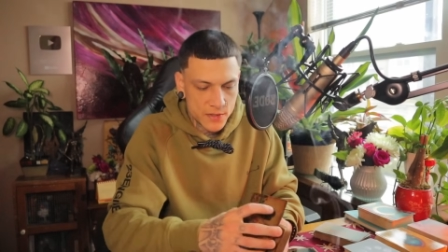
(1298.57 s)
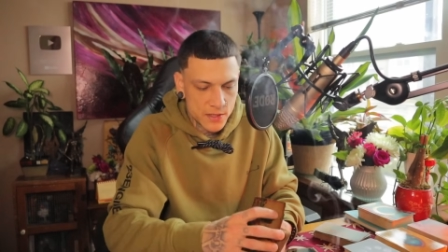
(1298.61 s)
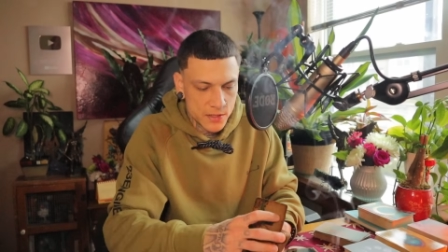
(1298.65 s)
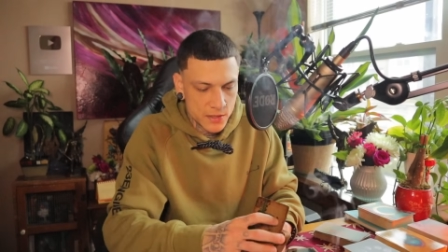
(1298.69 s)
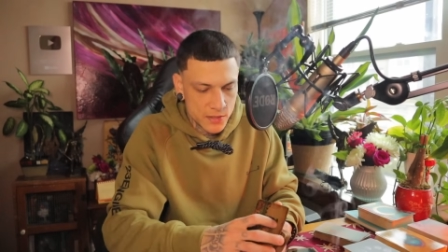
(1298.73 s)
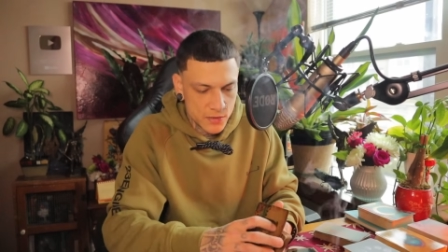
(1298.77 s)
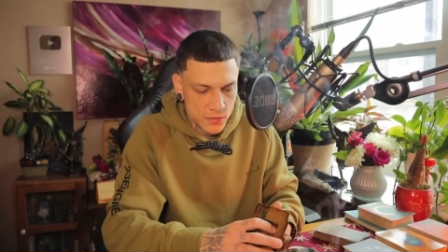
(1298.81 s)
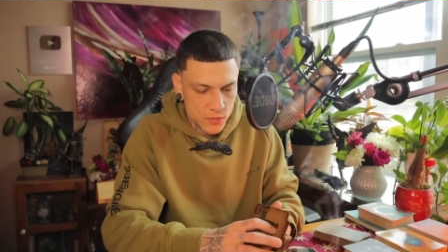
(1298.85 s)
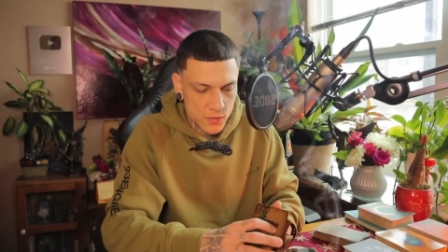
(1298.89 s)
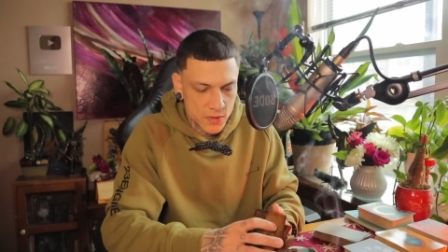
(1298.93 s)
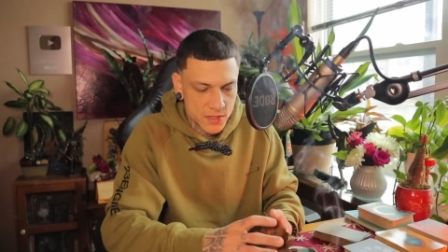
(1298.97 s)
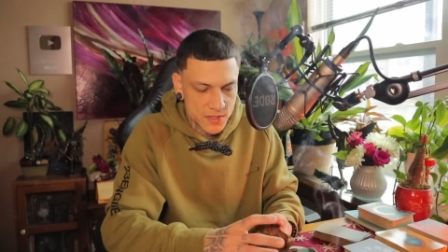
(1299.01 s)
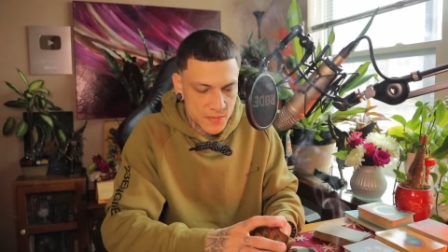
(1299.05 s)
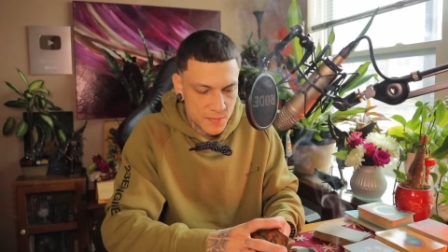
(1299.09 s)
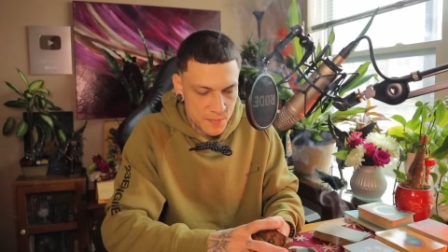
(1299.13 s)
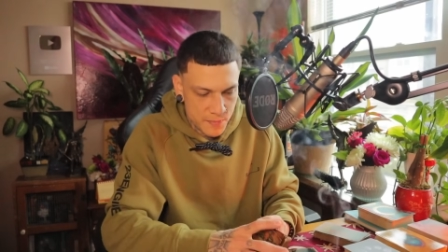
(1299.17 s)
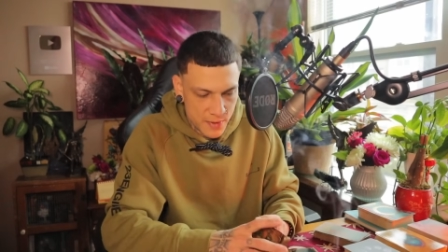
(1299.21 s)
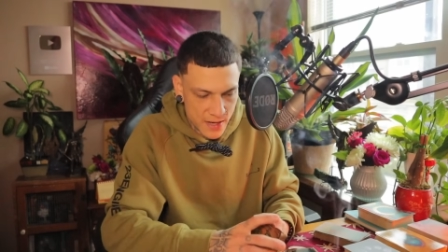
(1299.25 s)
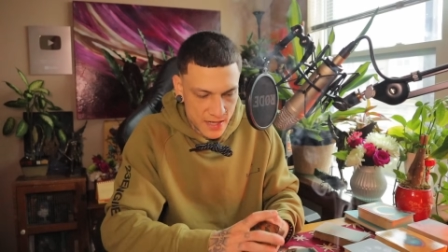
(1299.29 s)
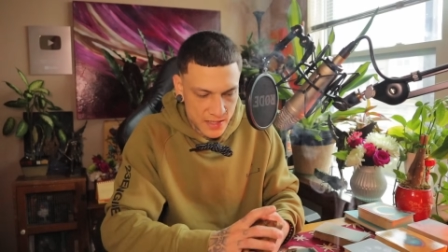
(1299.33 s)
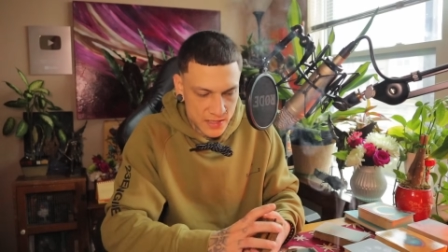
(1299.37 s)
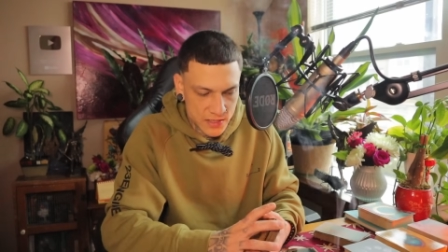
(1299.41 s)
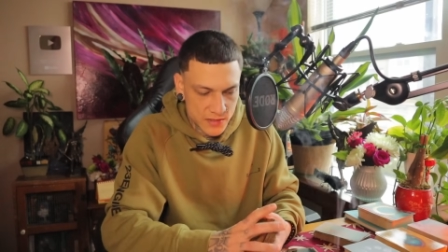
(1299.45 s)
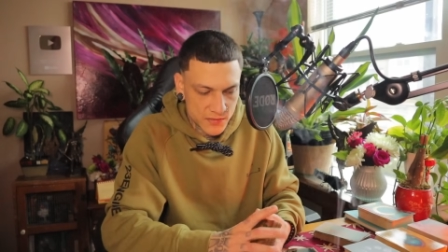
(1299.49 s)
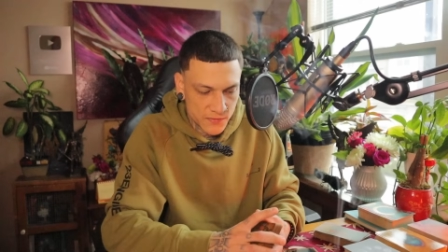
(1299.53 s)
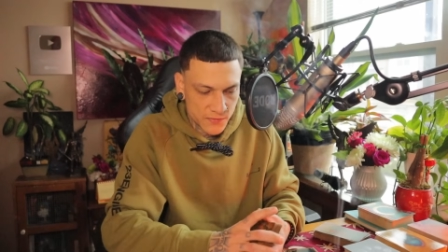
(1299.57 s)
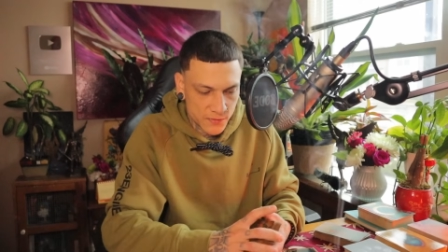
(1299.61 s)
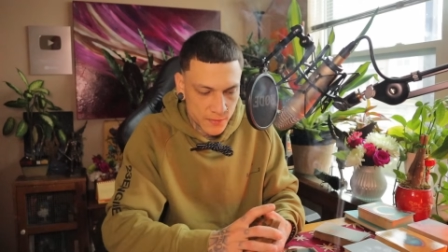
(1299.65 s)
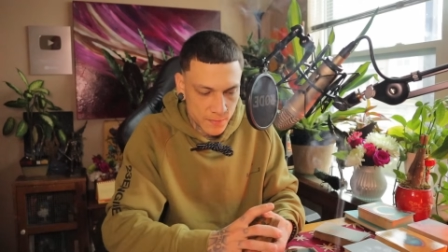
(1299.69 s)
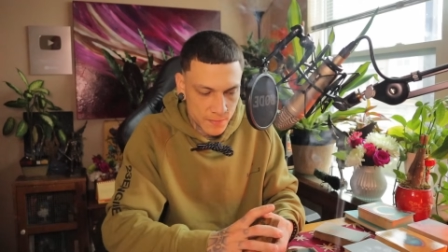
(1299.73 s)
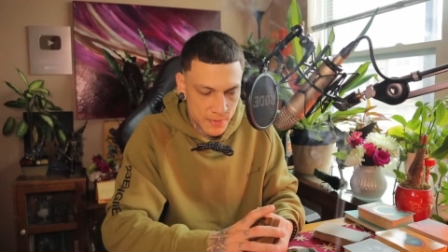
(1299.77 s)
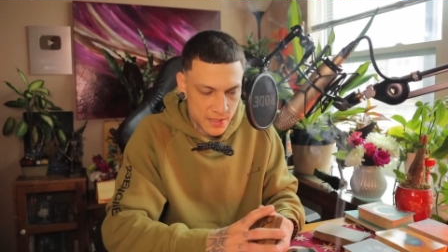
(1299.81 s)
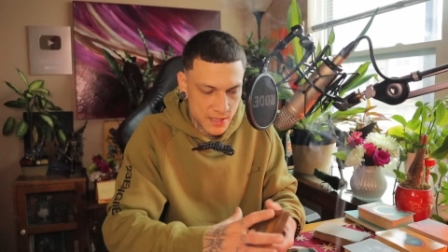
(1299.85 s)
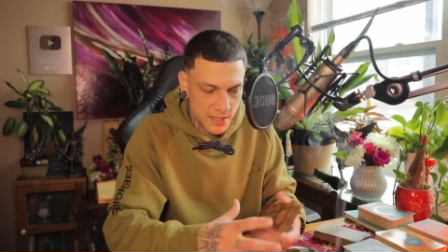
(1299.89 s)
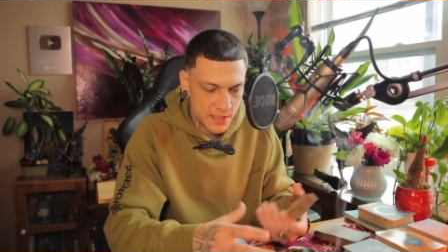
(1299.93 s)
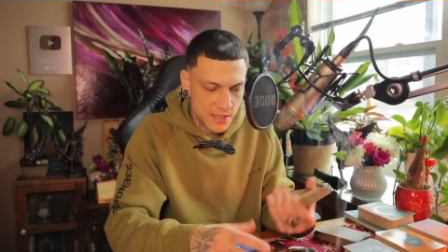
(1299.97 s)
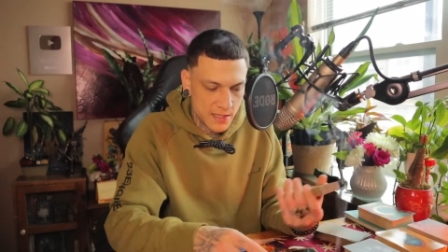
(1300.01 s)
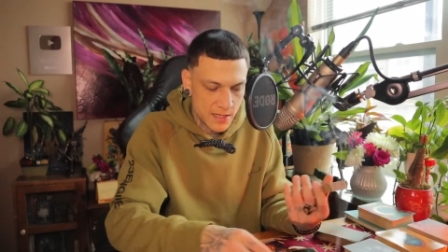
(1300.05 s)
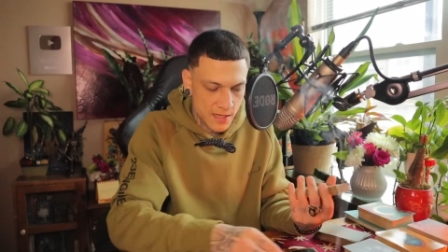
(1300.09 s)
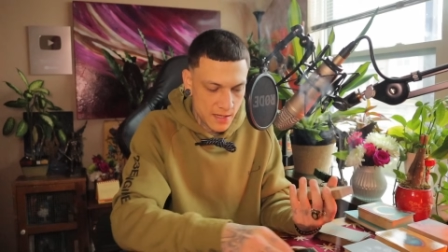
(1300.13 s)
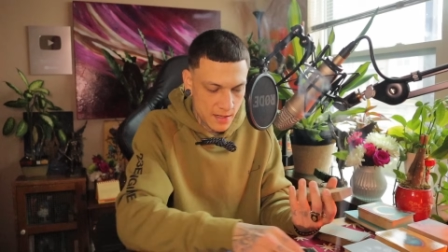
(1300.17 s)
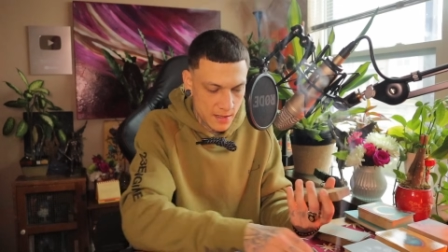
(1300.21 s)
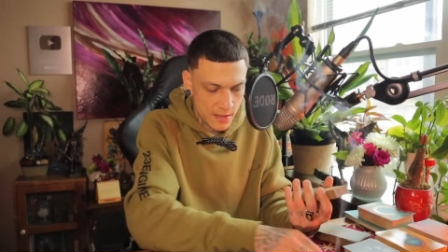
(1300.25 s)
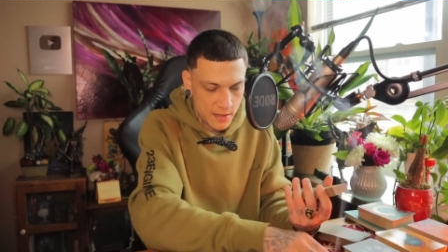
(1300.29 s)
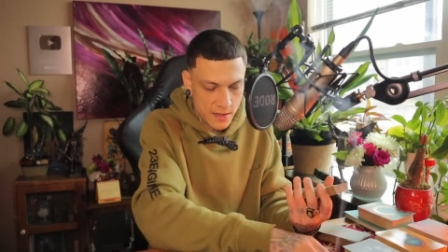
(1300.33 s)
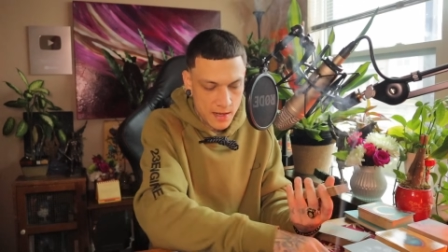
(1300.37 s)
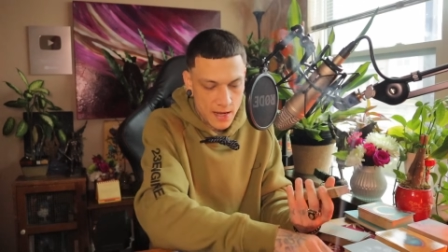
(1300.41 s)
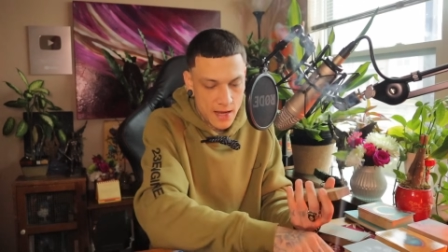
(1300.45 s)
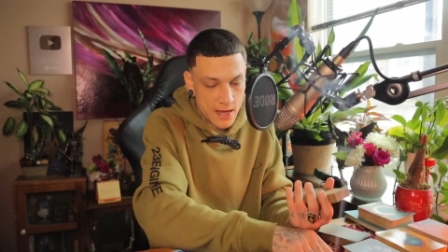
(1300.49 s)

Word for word: to do what's best for me